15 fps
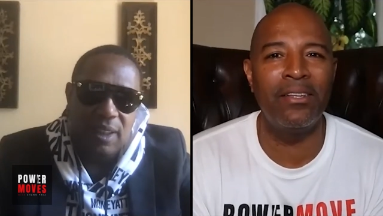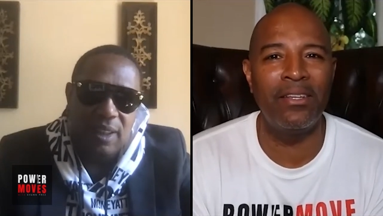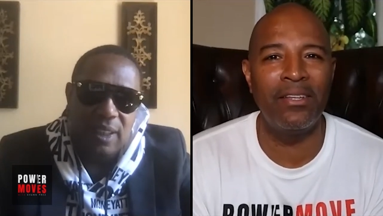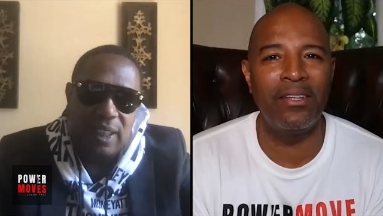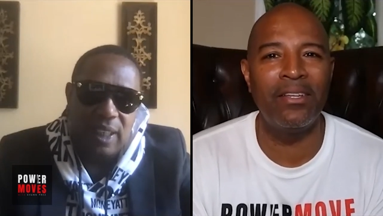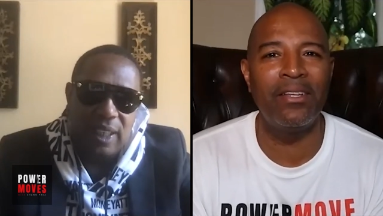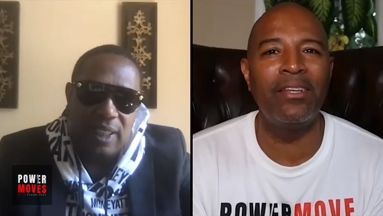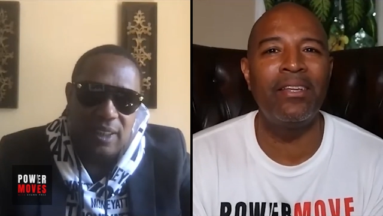
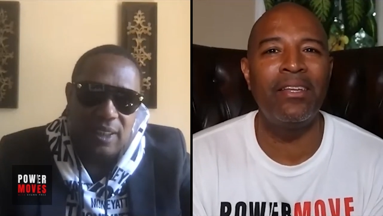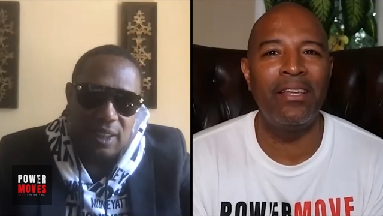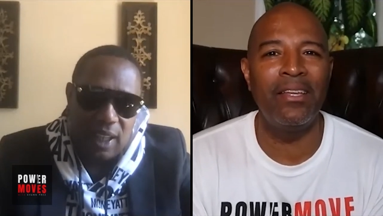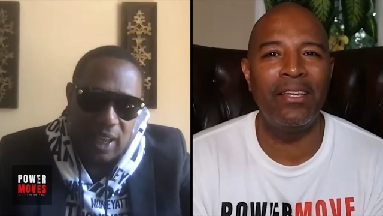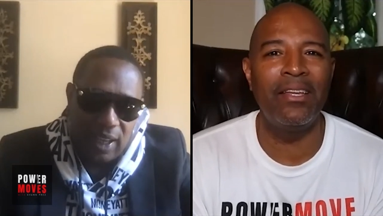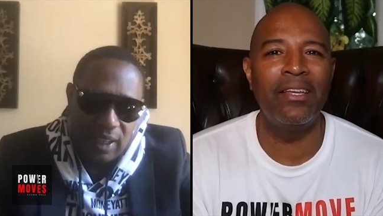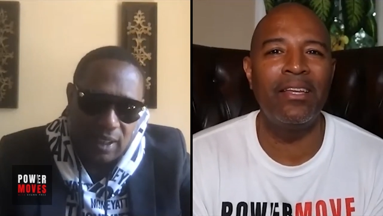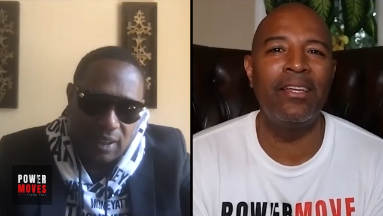Speaker 1: And it's
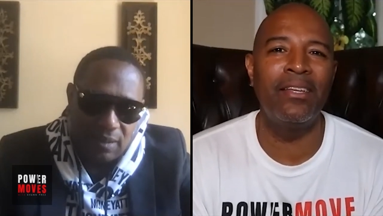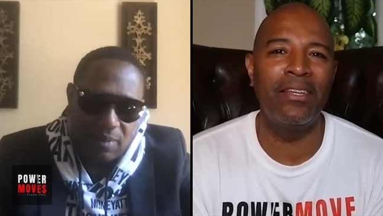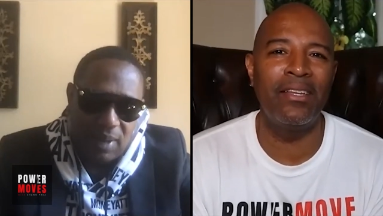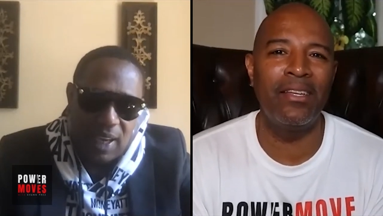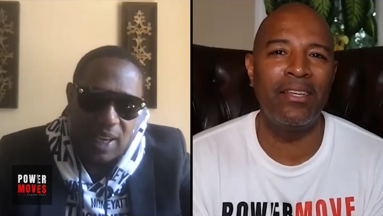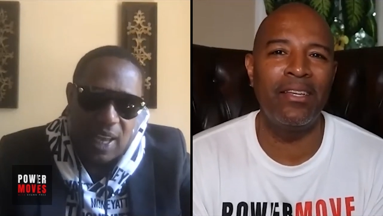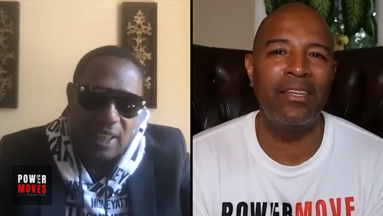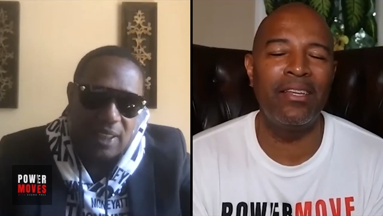like man,
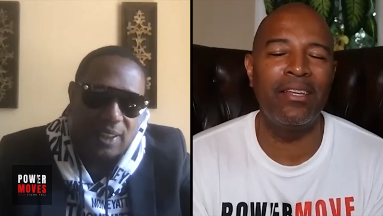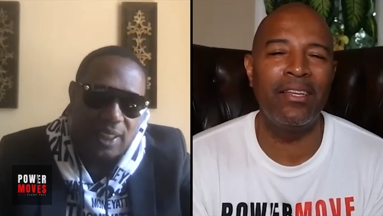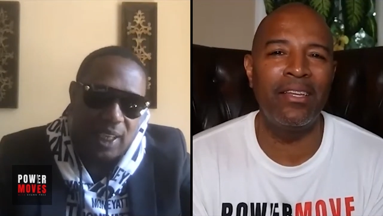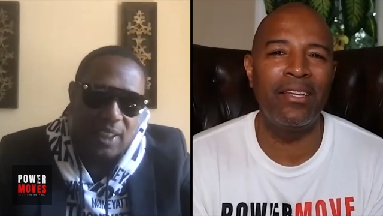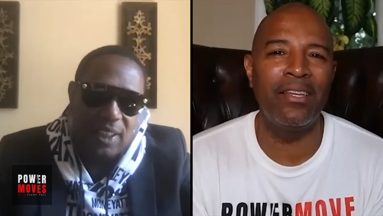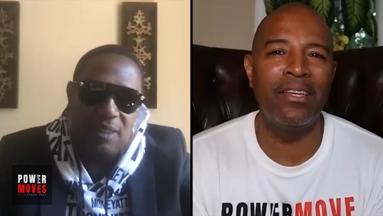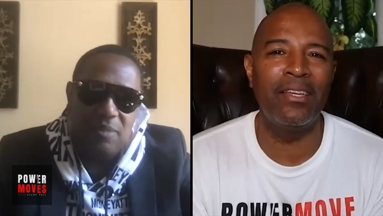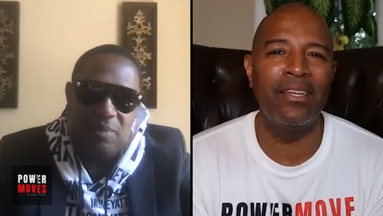I could take
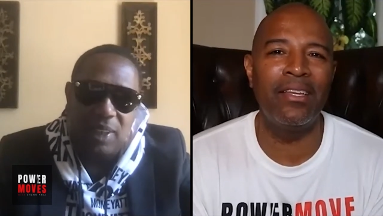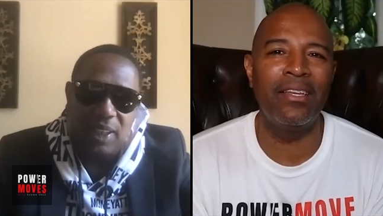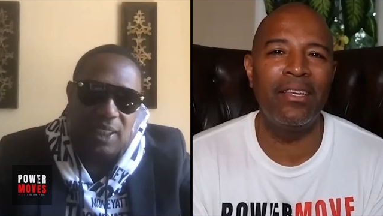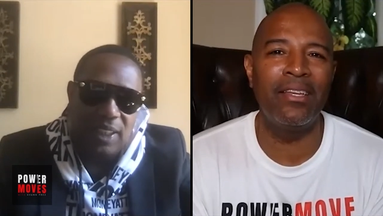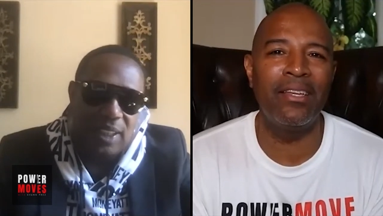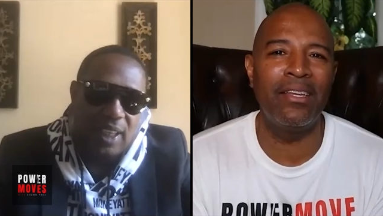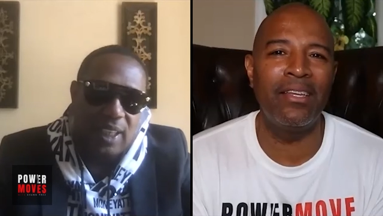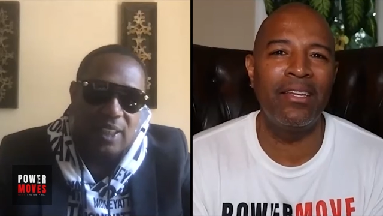this money
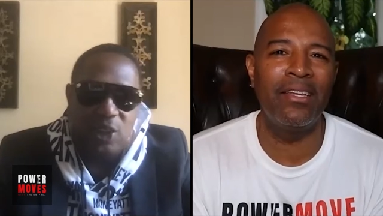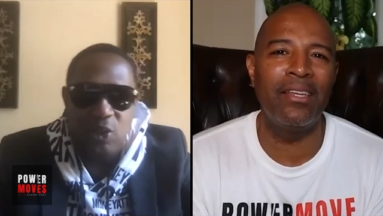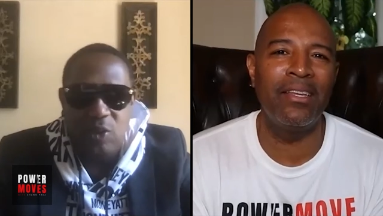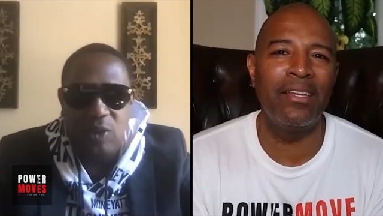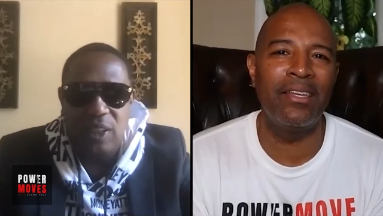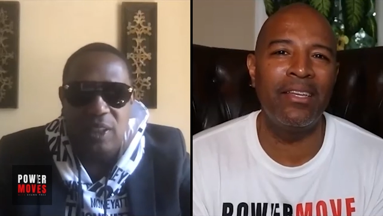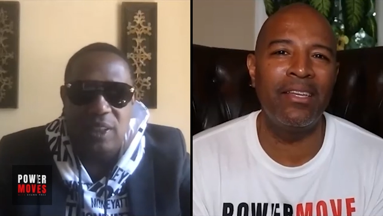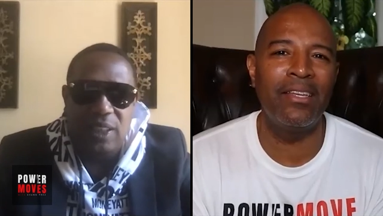and I could do
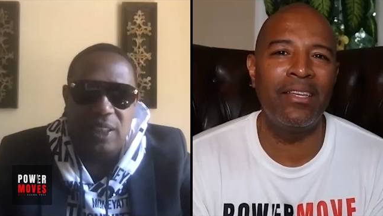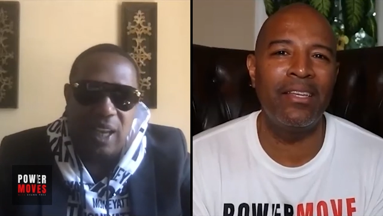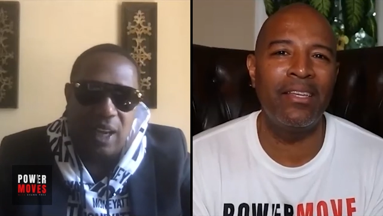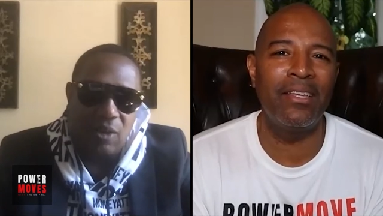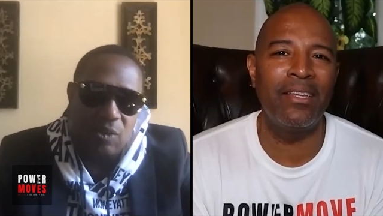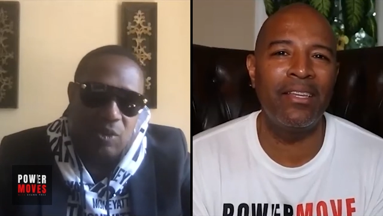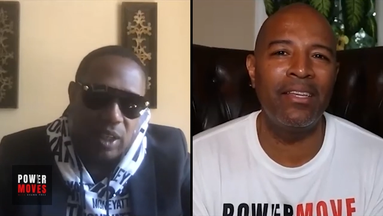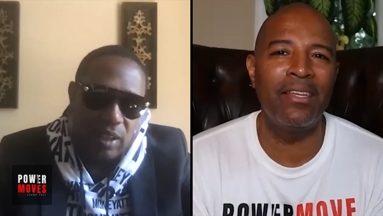this and that
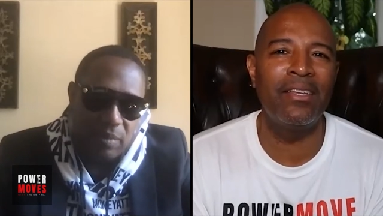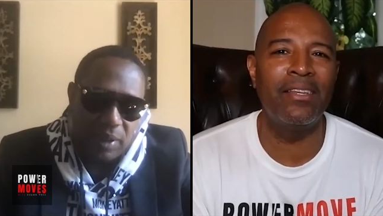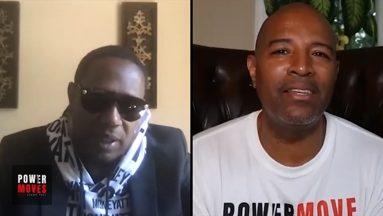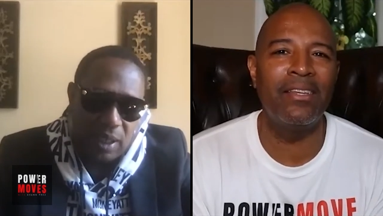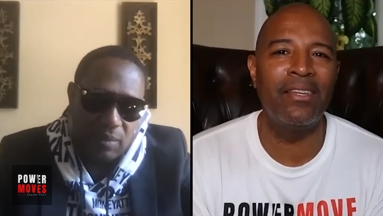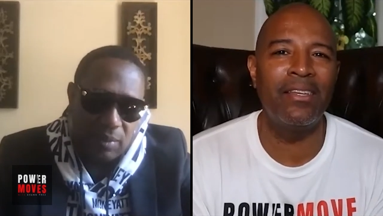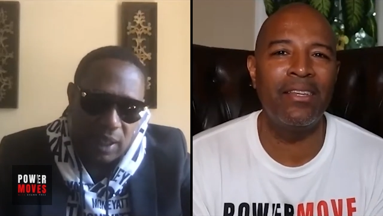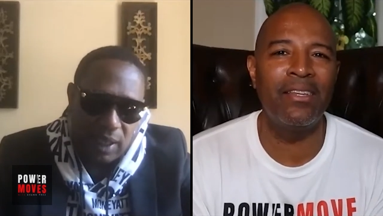with it, but
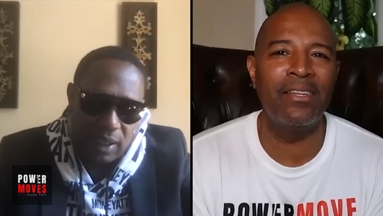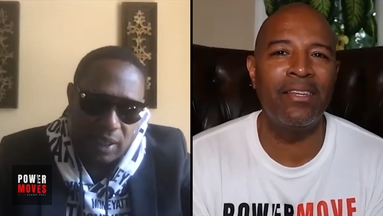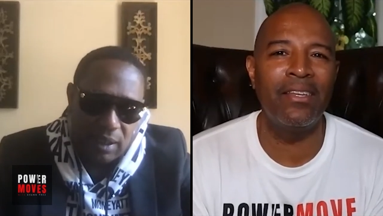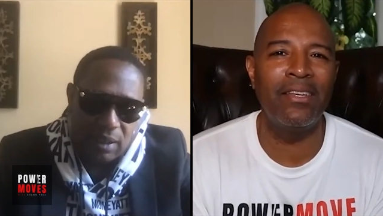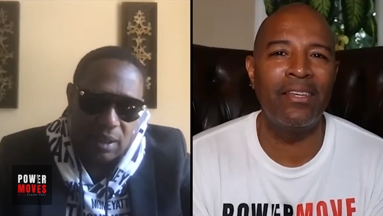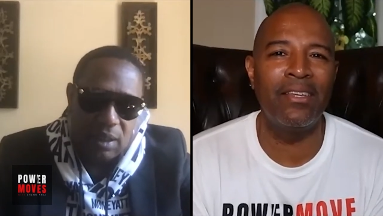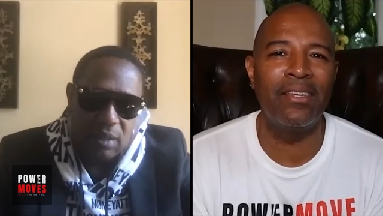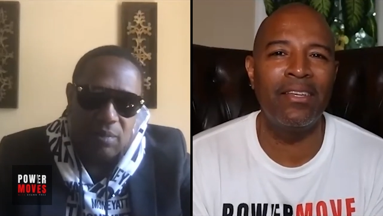I'm like,
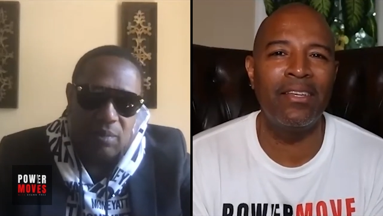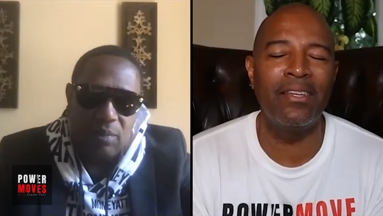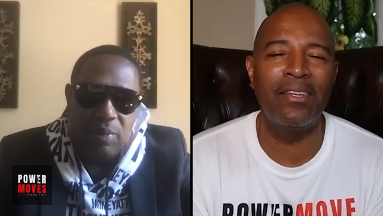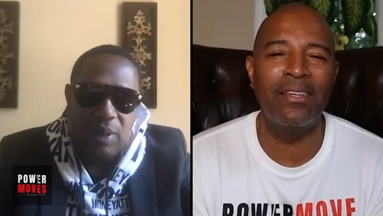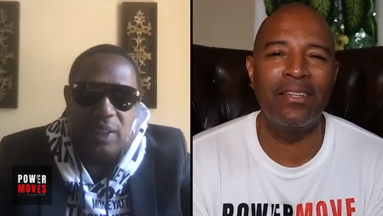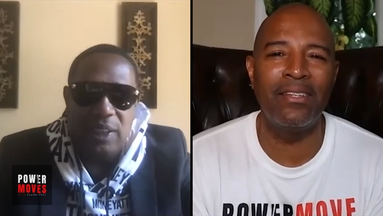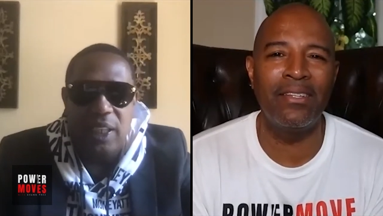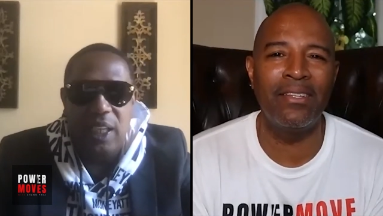but
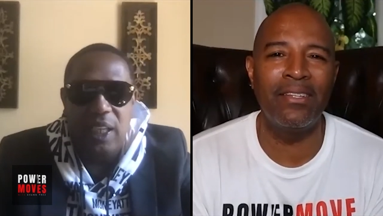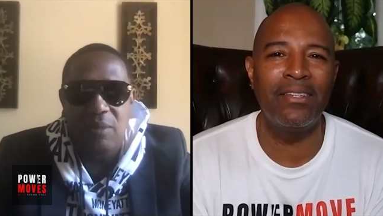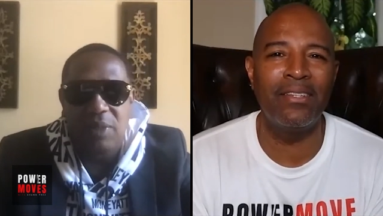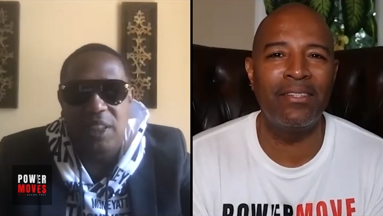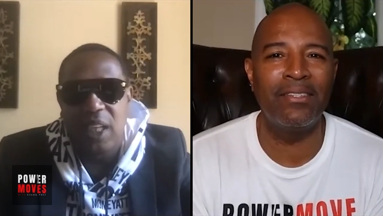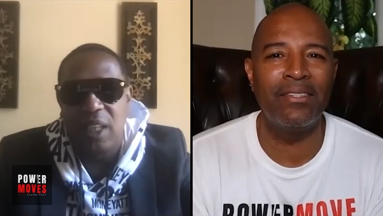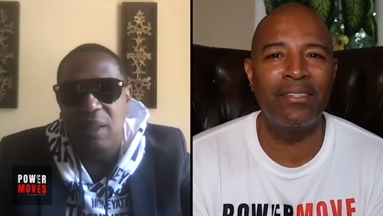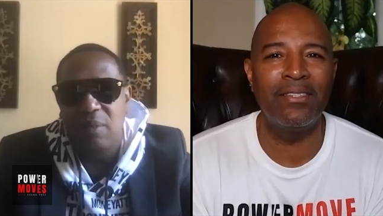then I'm
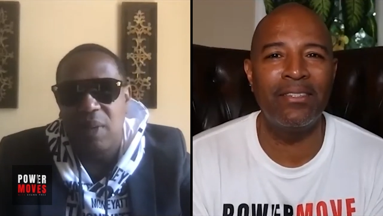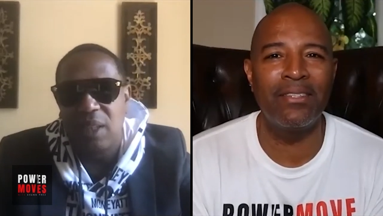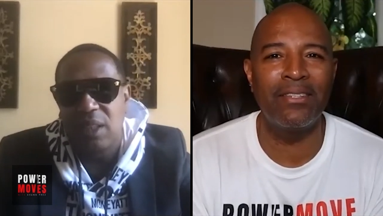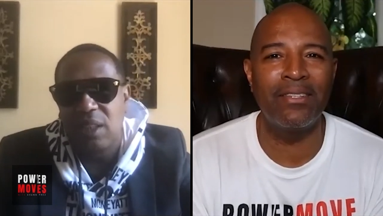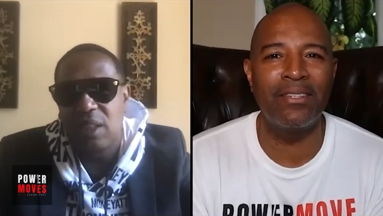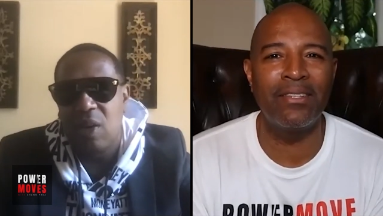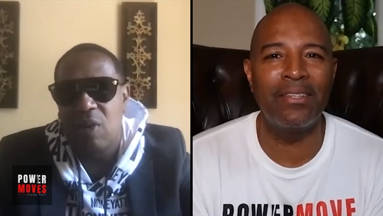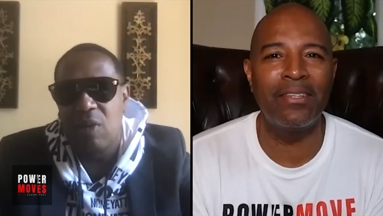selling my
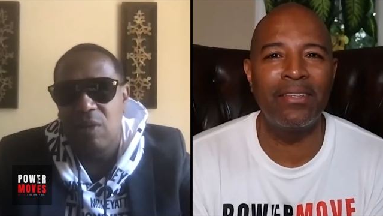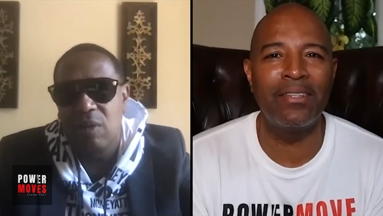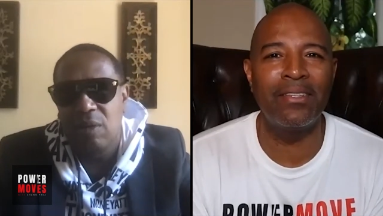soul.